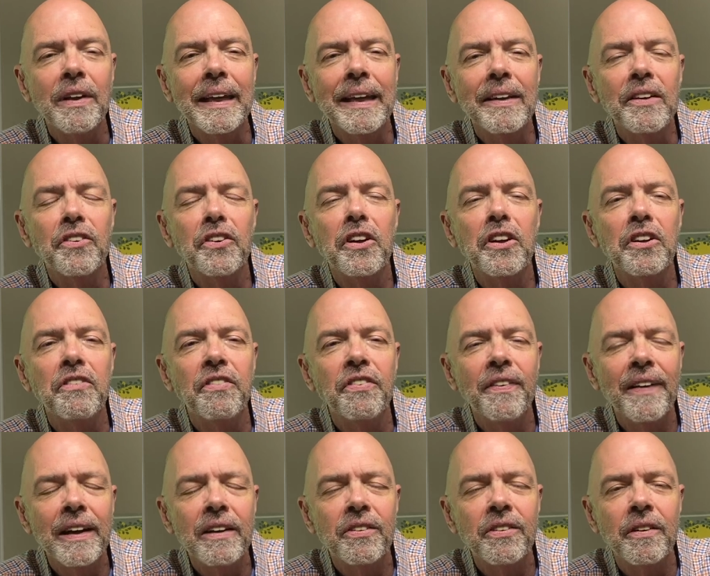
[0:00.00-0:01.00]
is
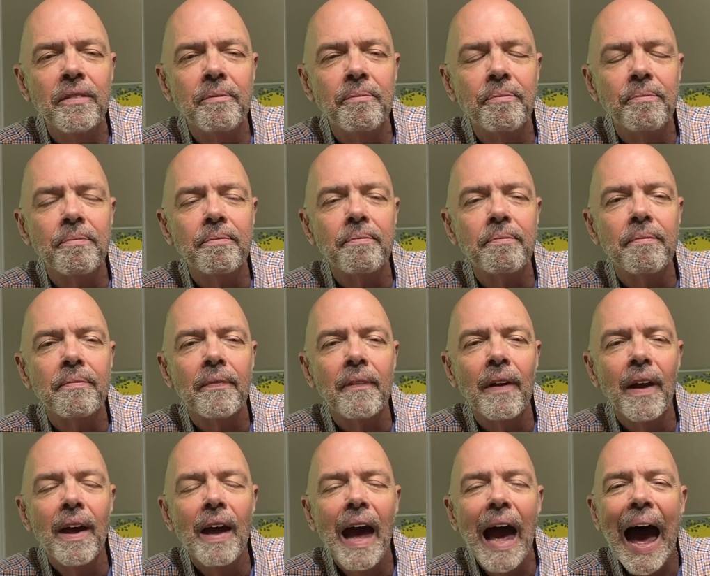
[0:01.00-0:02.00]
confession.
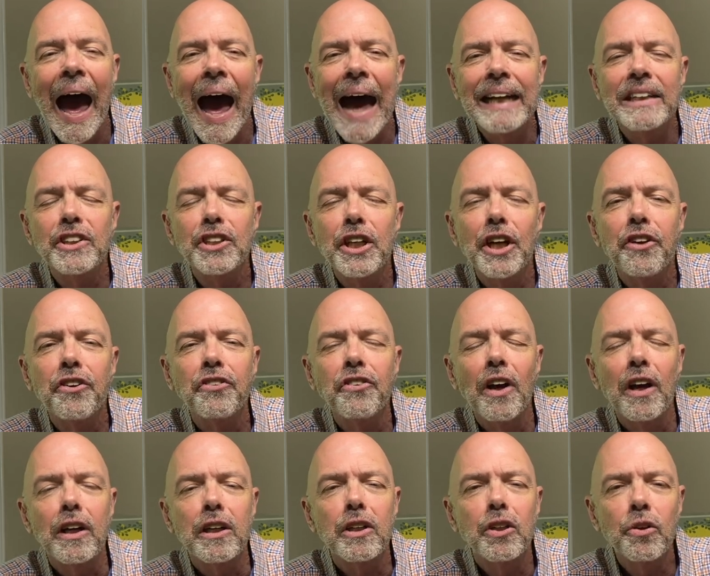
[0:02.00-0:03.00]
I just
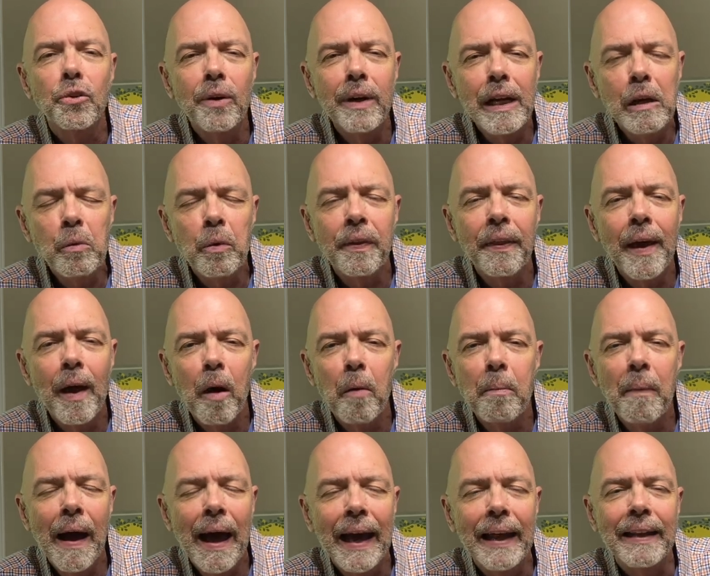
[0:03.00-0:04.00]
agree with the
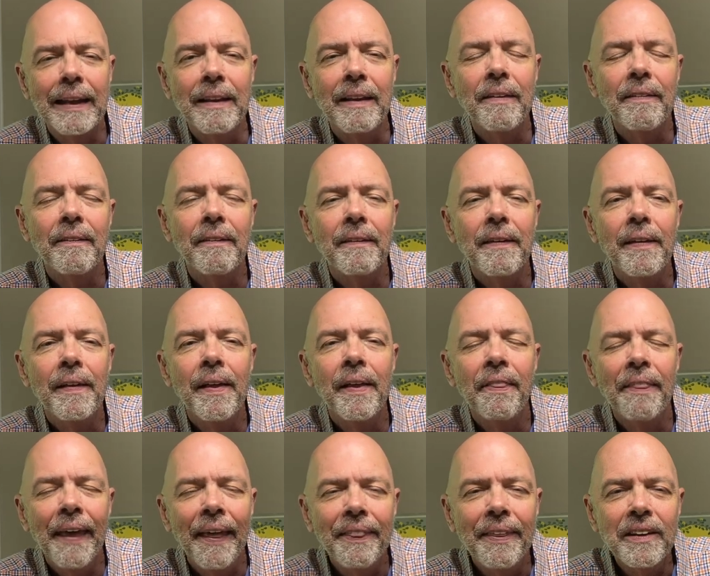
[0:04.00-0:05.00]
Almighty
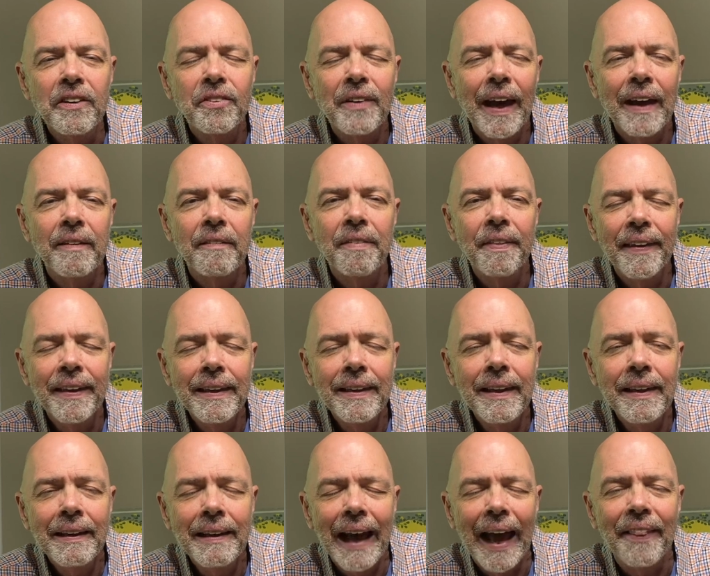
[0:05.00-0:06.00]
that this kind of
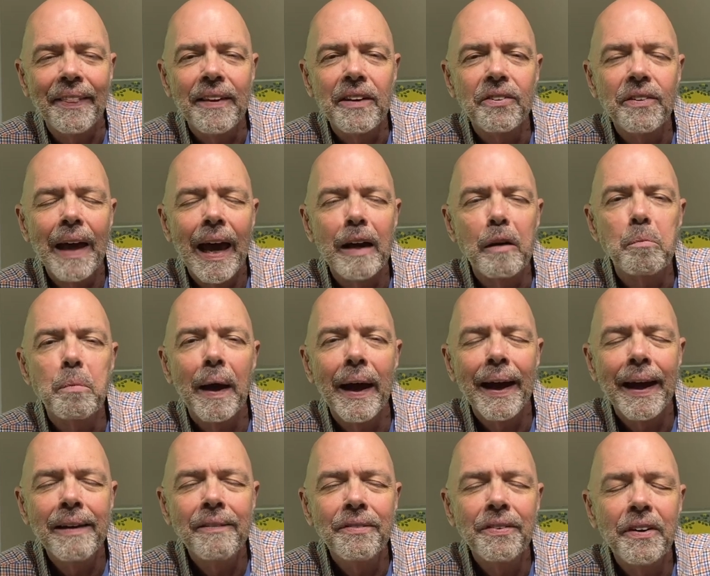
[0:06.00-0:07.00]
thinking and this kind of
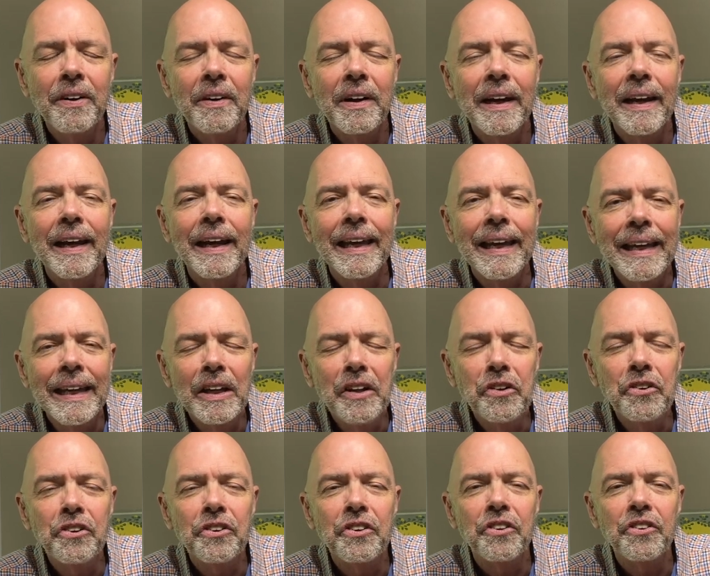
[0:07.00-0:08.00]
behavior
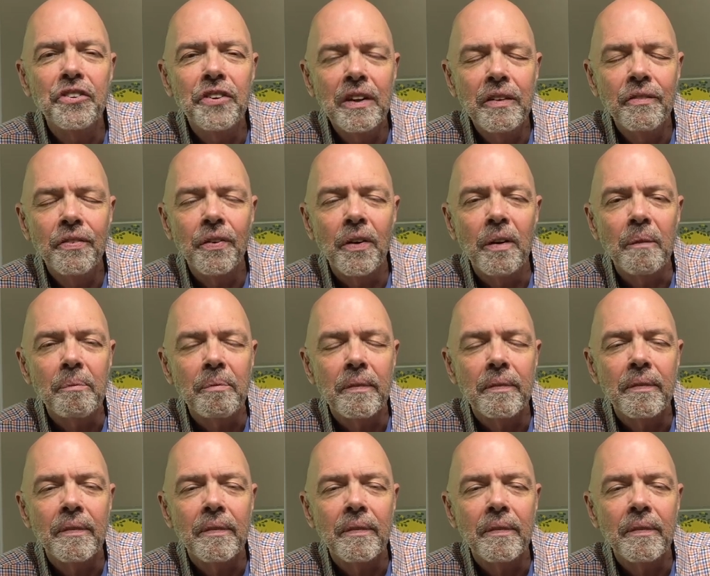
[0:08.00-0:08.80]
is sinful.